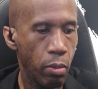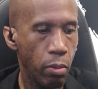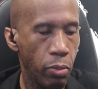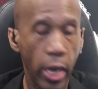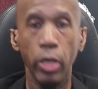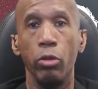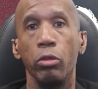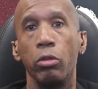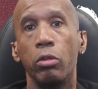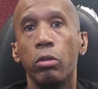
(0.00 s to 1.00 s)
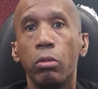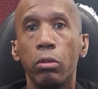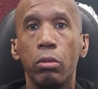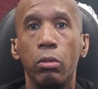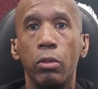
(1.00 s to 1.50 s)
they used
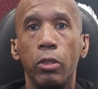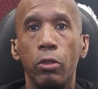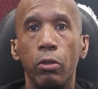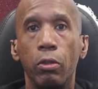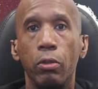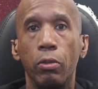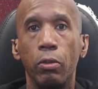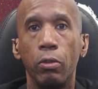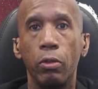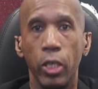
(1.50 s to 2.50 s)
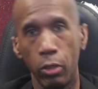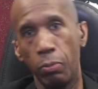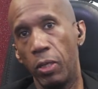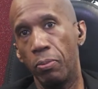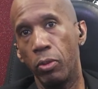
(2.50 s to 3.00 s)
these
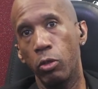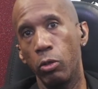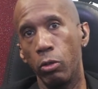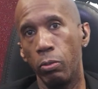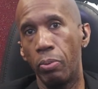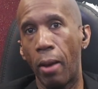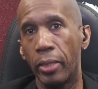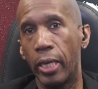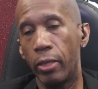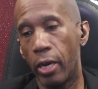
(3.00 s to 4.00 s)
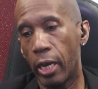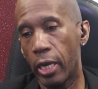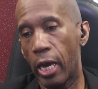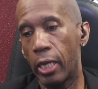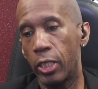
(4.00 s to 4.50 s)
people to propagate their
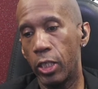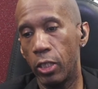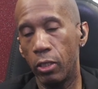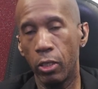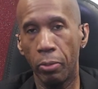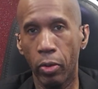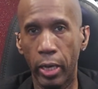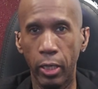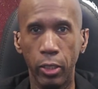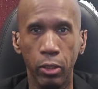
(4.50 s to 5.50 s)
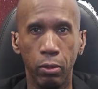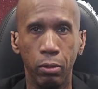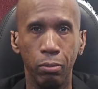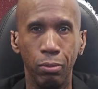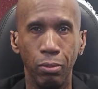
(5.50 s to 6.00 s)
ideologies in democratic nations.
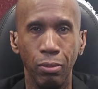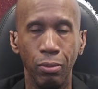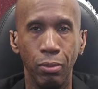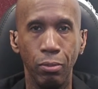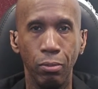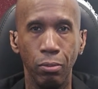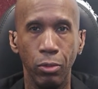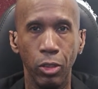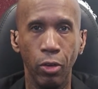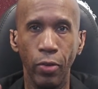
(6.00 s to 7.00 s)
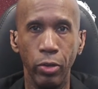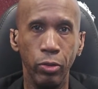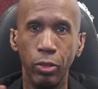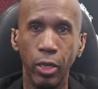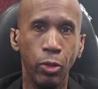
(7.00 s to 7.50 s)
Soviet
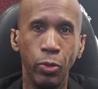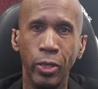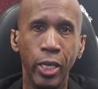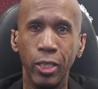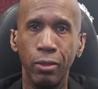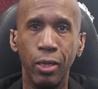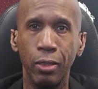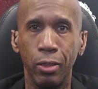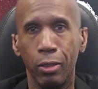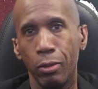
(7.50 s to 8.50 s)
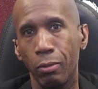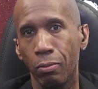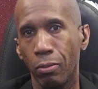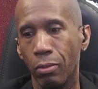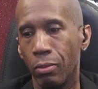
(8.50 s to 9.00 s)
Union is not the only nation that does this.
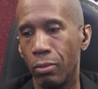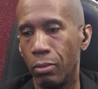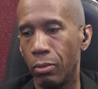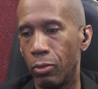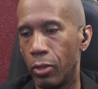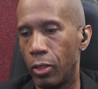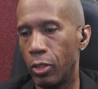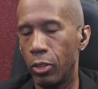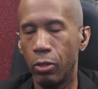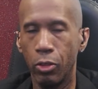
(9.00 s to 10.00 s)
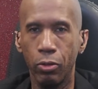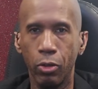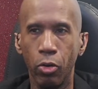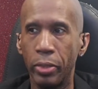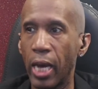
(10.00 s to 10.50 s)
It's just the
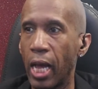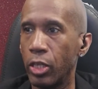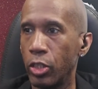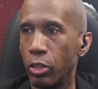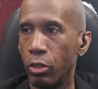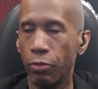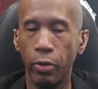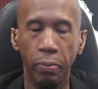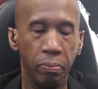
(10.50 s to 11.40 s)
terminology is different.